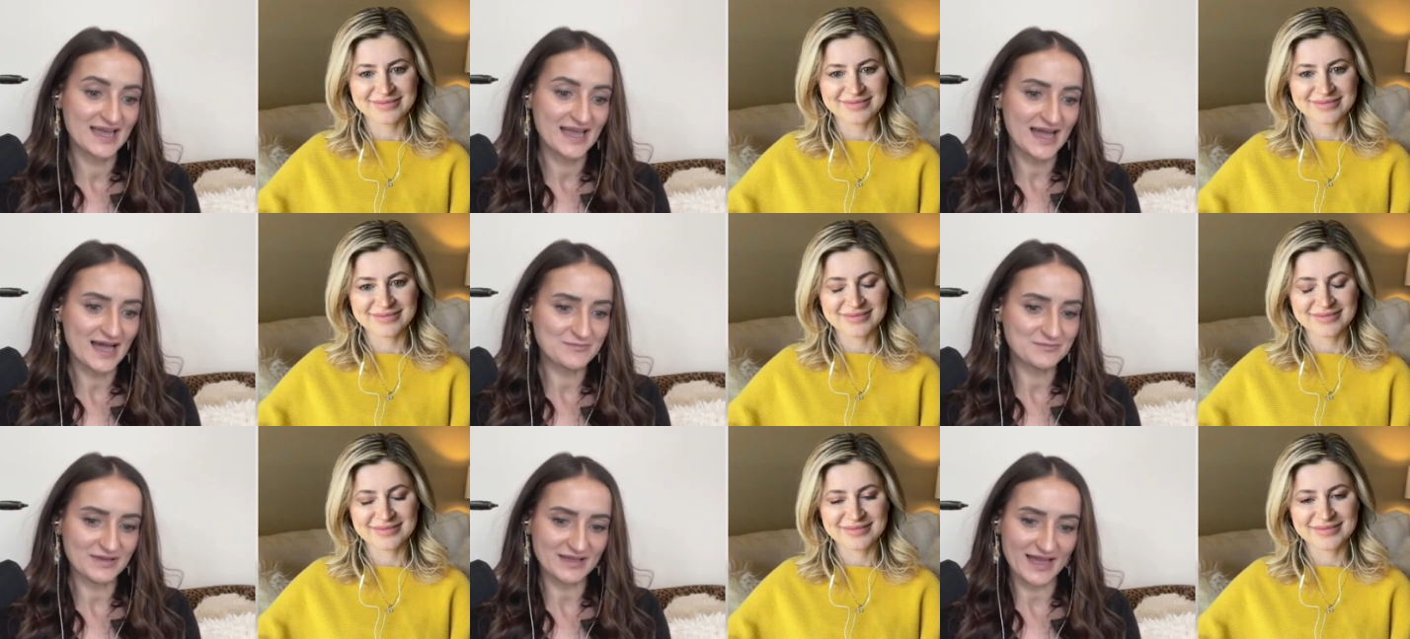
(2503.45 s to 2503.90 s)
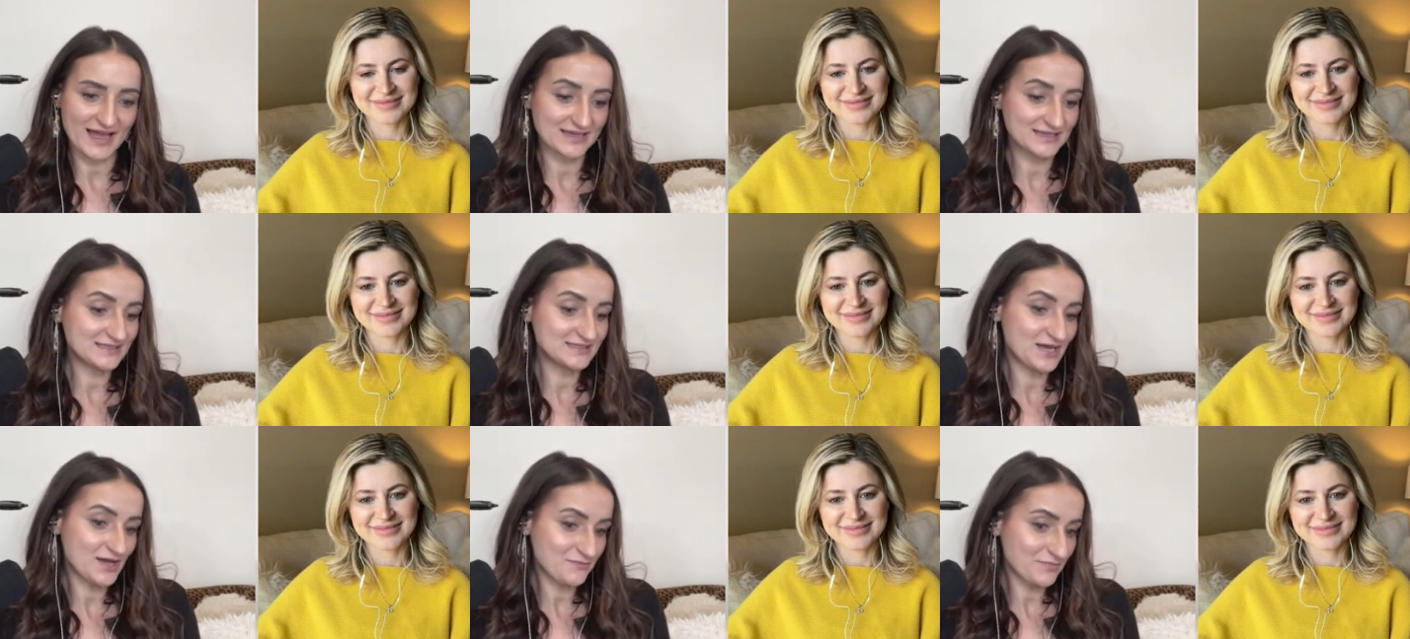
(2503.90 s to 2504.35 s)
Speaker 1: i'm like i did
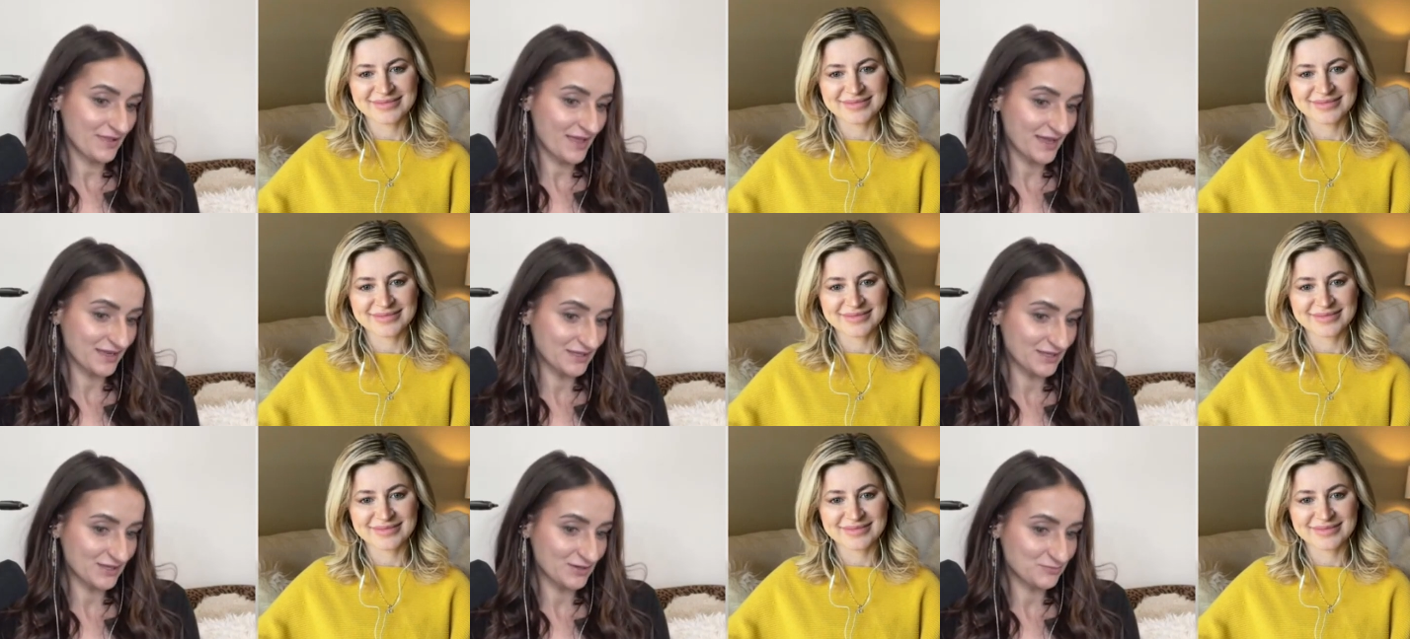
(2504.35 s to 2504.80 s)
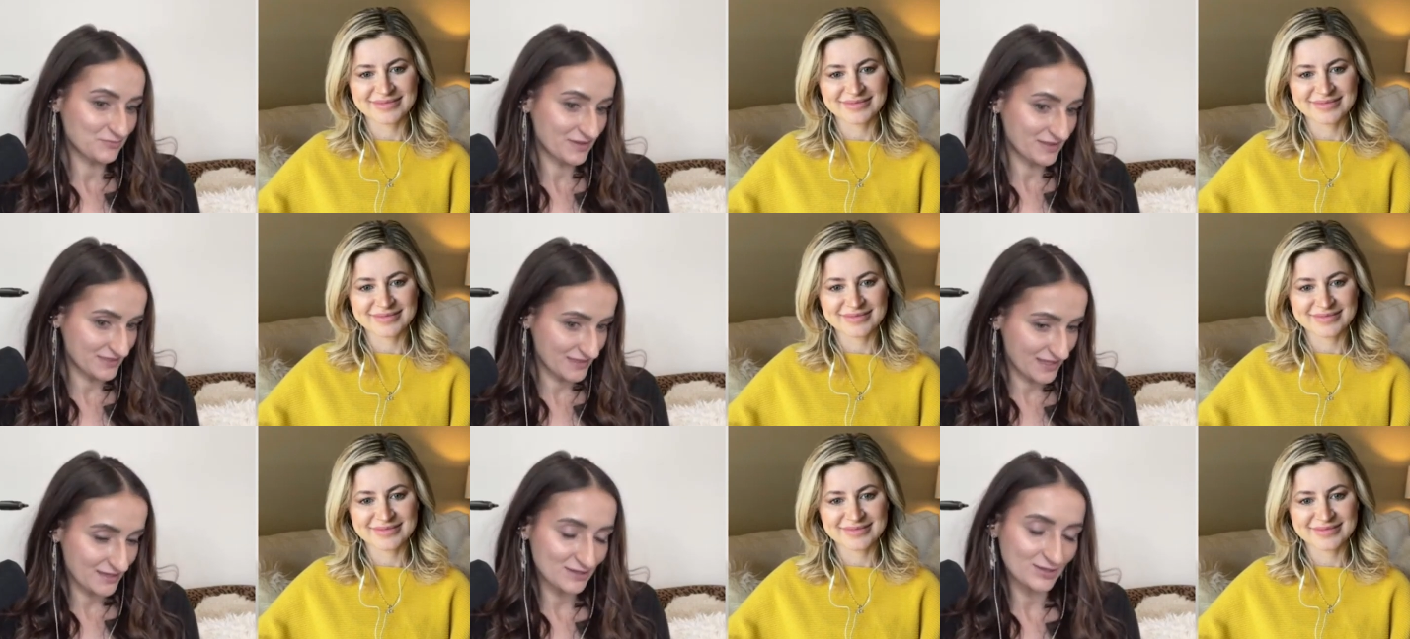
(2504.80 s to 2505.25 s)
not plant you but
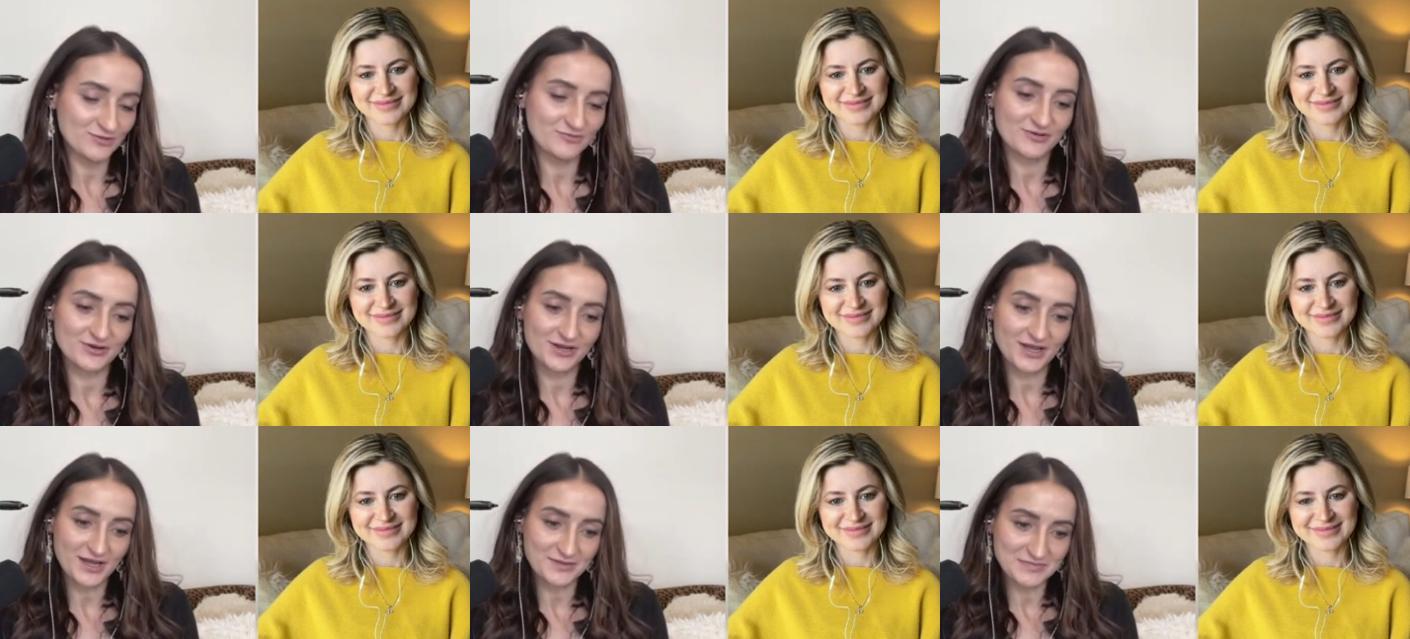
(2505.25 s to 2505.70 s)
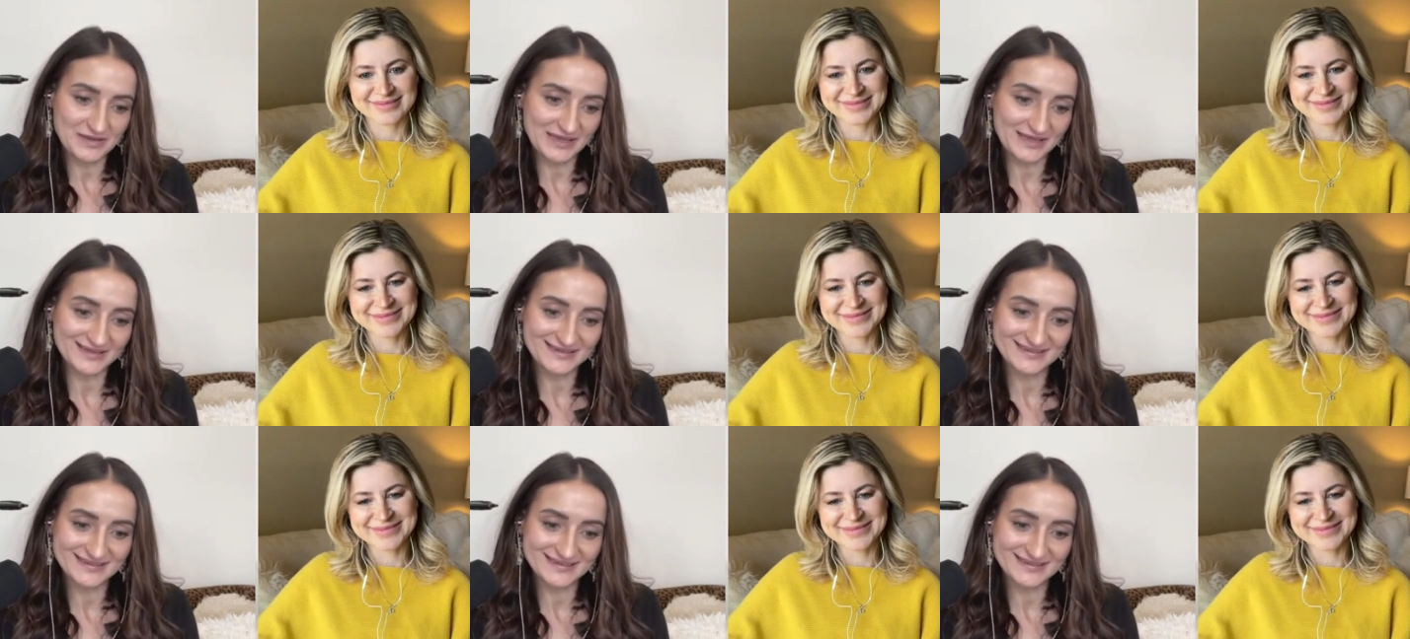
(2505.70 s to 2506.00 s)
thank you for coming